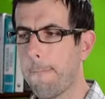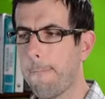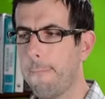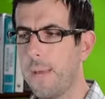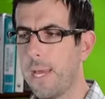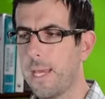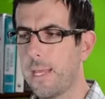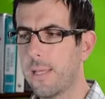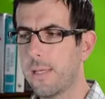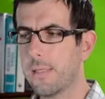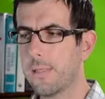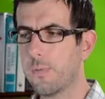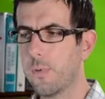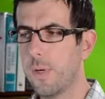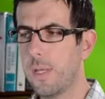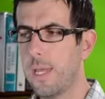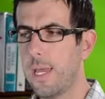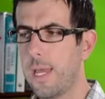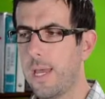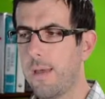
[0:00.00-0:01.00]
minus
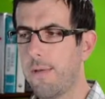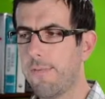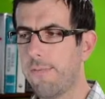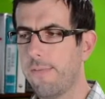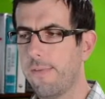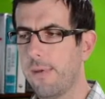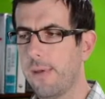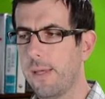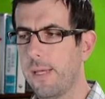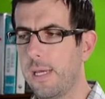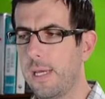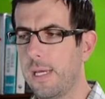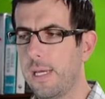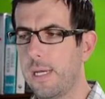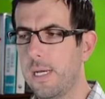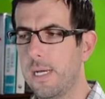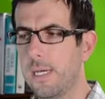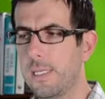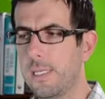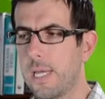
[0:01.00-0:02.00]
1 half
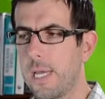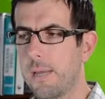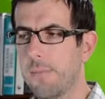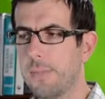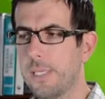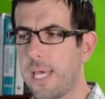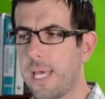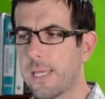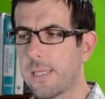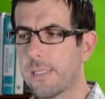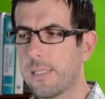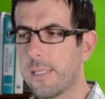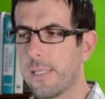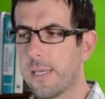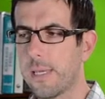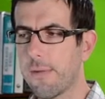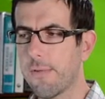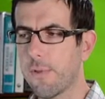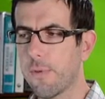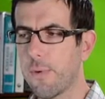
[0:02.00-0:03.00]
times x to the
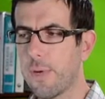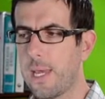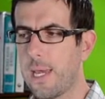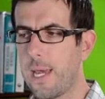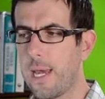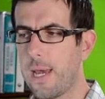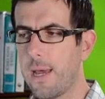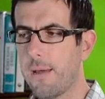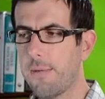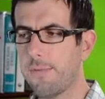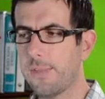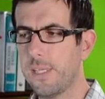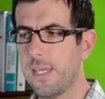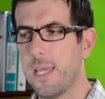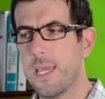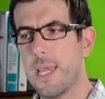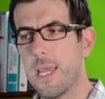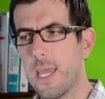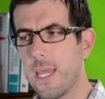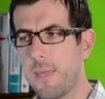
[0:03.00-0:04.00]
negative 3 halves
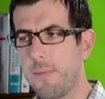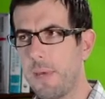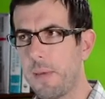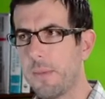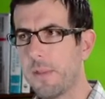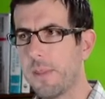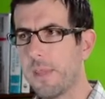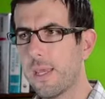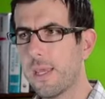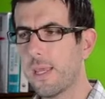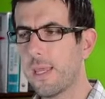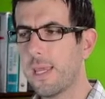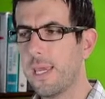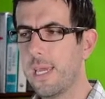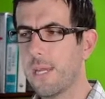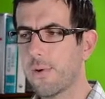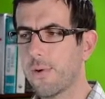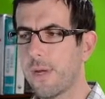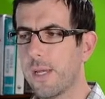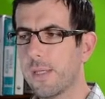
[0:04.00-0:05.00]
and you might be thinking,
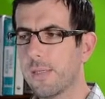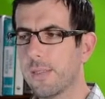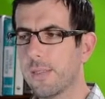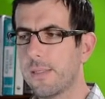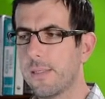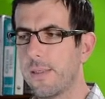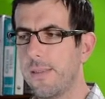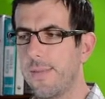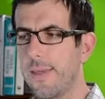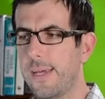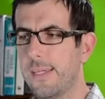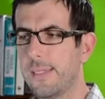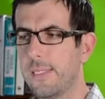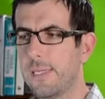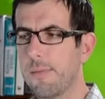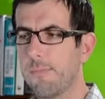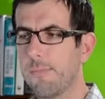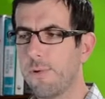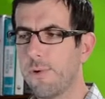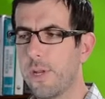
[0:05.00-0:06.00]
hey, Chris, that
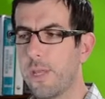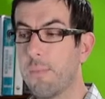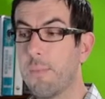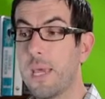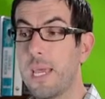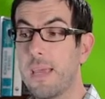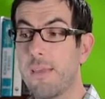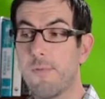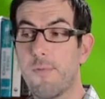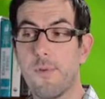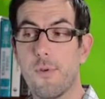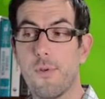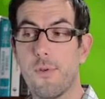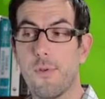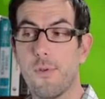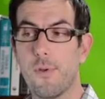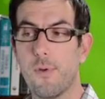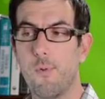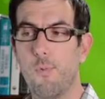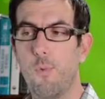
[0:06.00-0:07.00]
seemed pretty
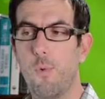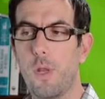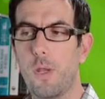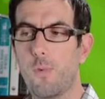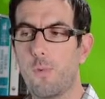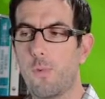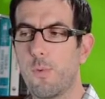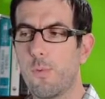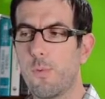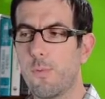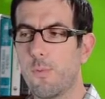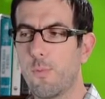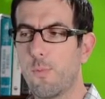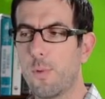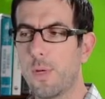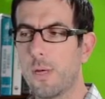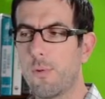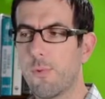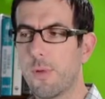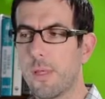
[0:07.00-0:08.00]
painful. What did
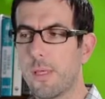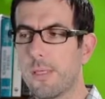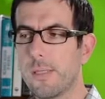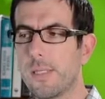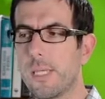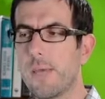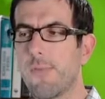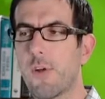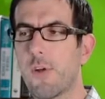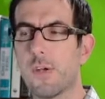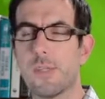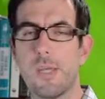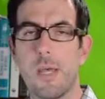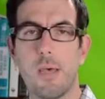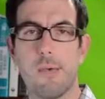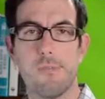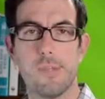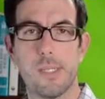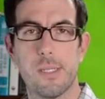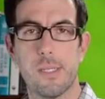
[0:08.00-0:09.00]
we really save
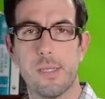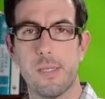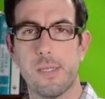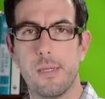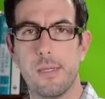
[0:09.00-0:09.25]
ourselves?